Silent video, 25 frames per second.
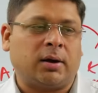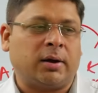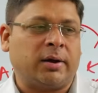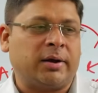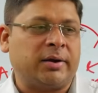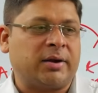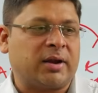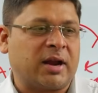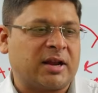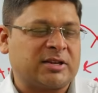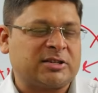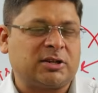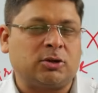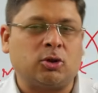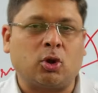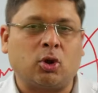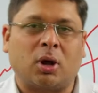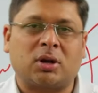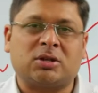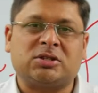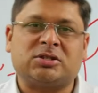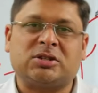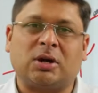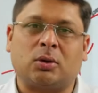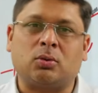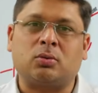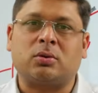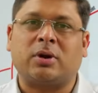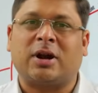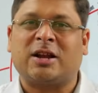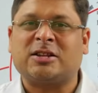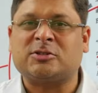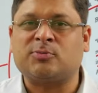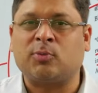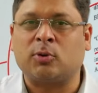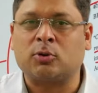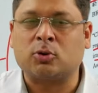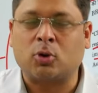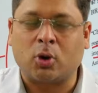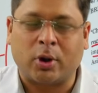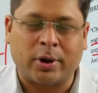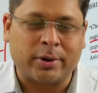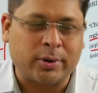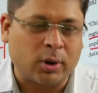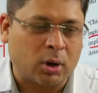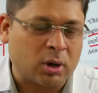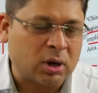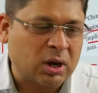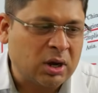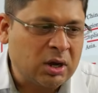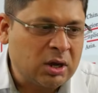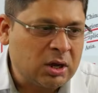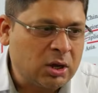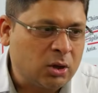International North-South Transport Corridor.